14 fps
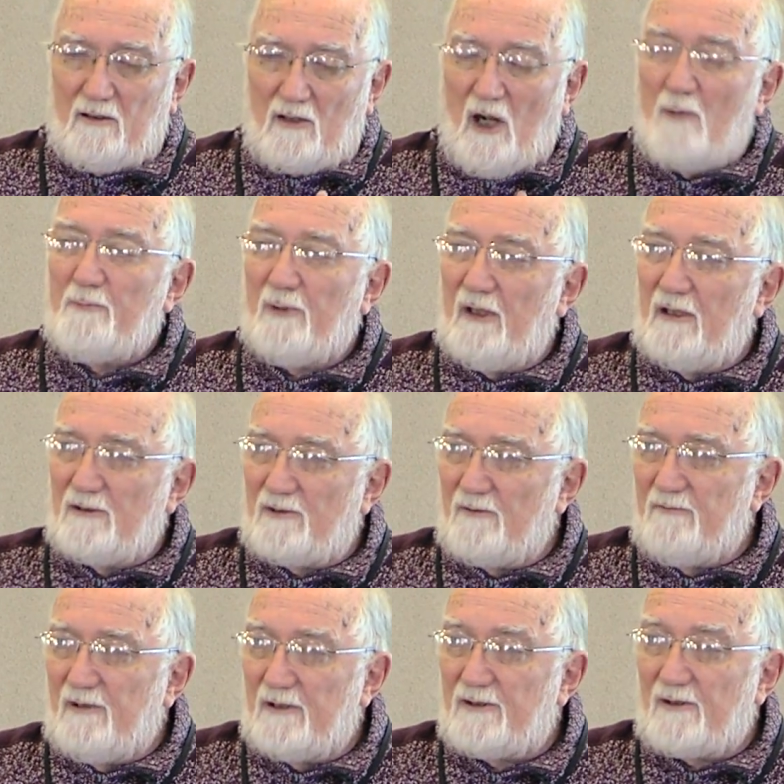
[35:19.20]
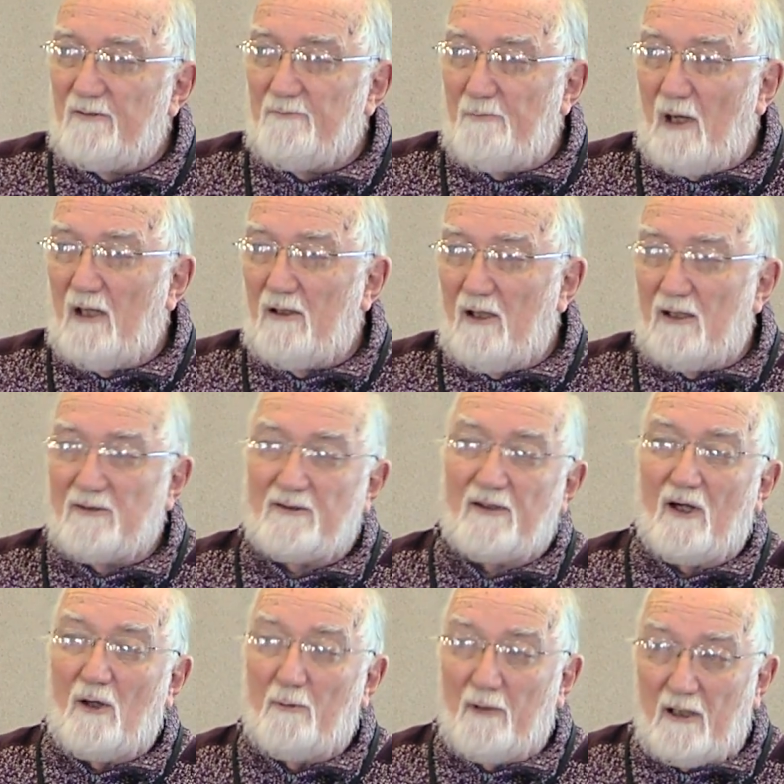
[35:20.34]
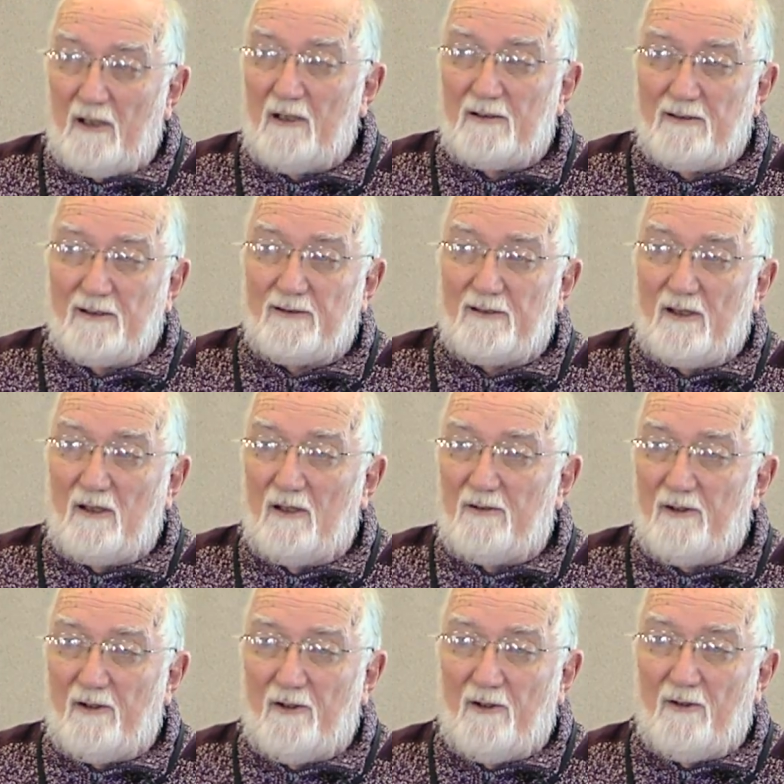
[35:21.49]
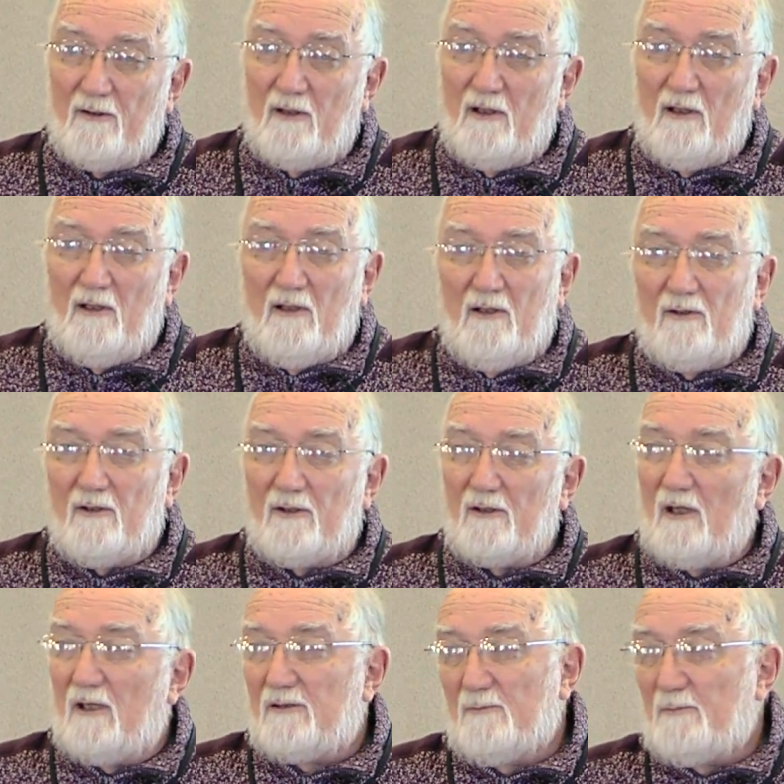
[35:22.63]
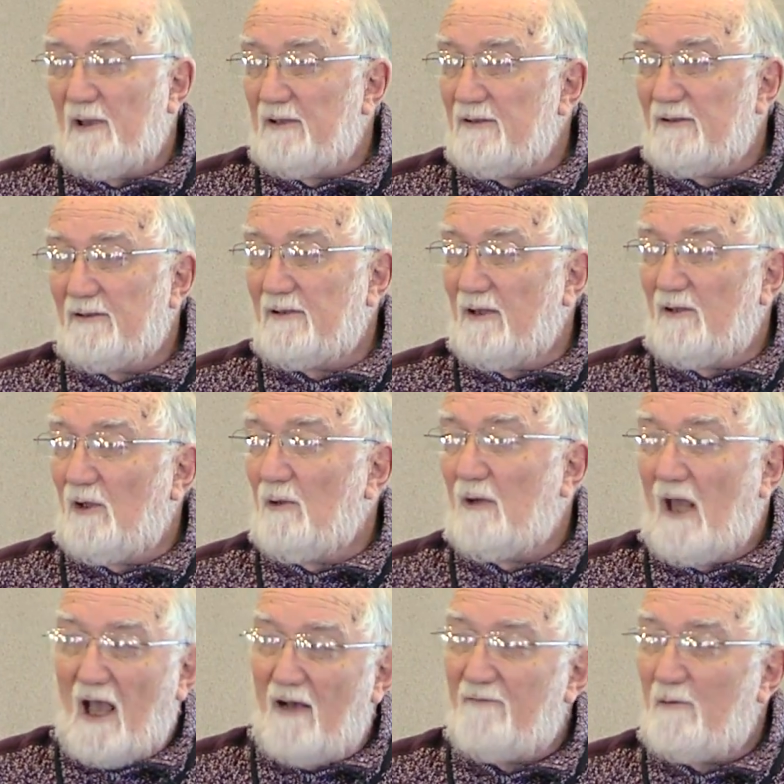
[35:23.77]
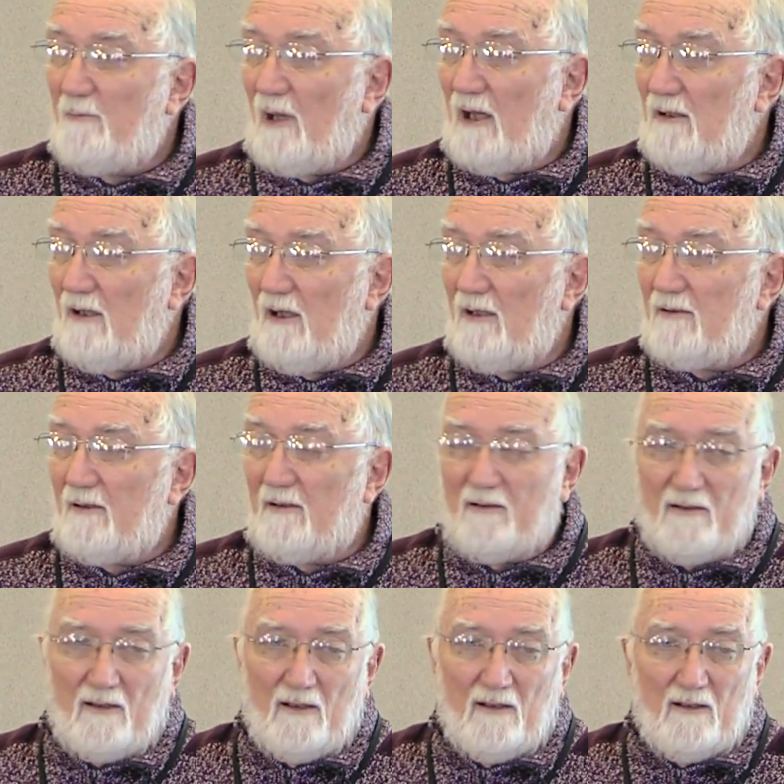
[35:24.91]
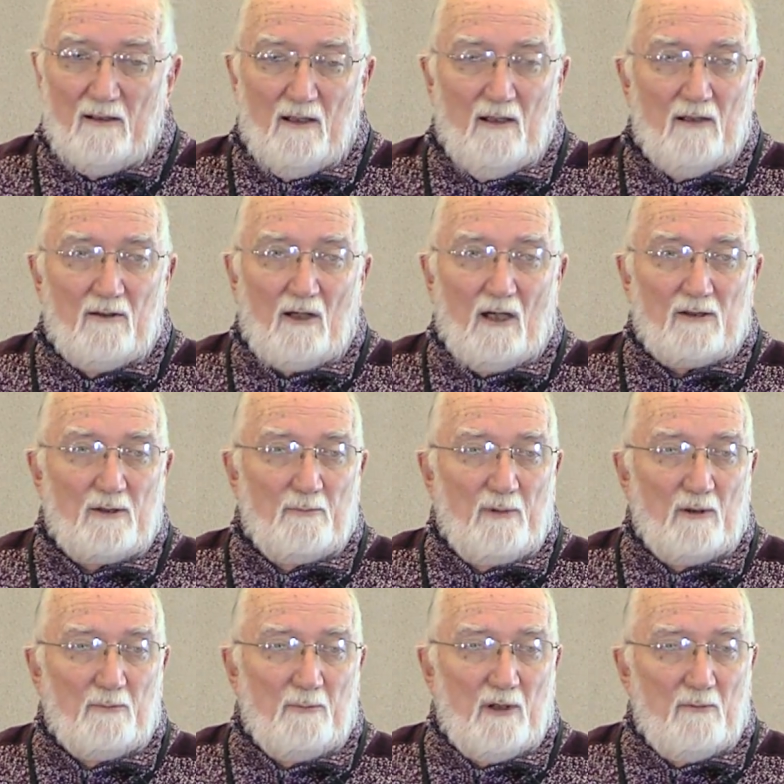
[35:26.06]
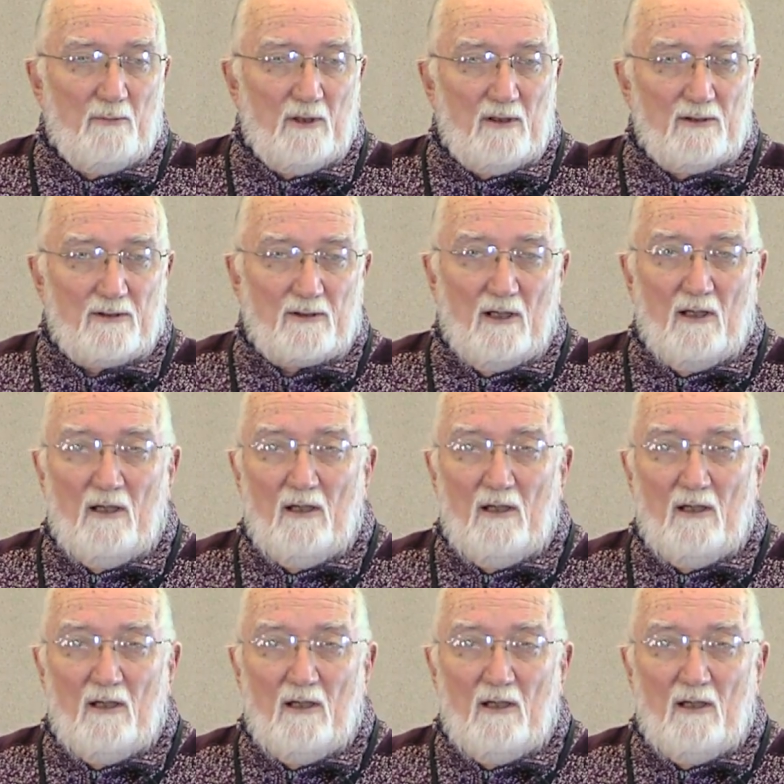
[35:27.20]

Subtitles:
comprehensive list of bylaws that already exist in Ontario. There are lots of places that don't have a bylaw that talks about B&Bs.